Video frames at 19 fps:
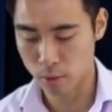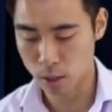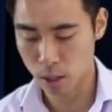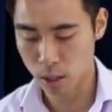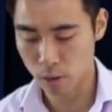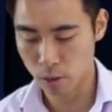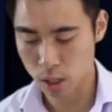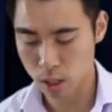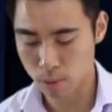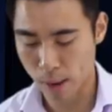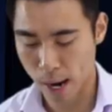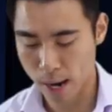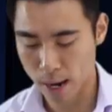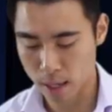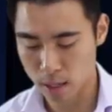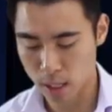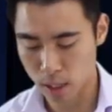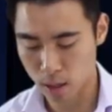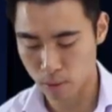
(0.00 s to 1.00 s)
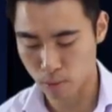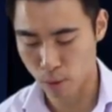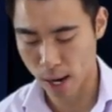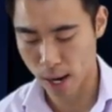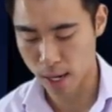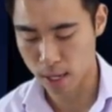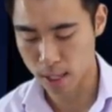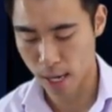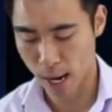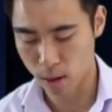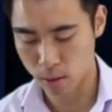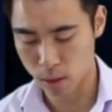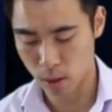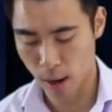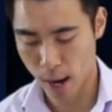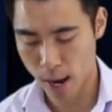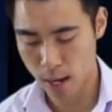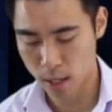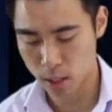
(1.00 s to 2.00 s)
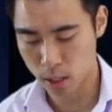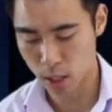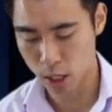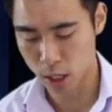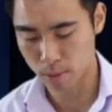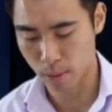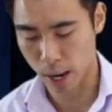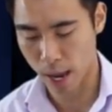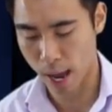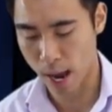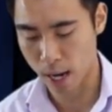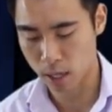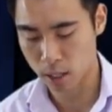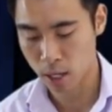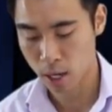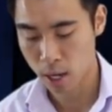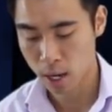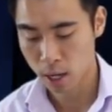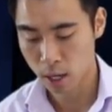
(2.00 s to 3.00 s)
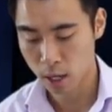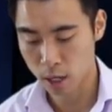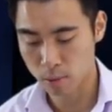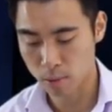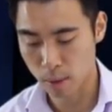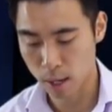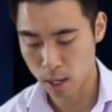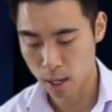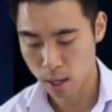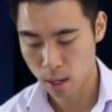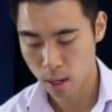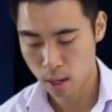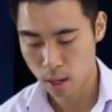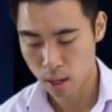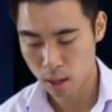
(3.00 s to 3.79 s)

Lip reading: I'm just going to expand that set of brackets out. So x times by x gives me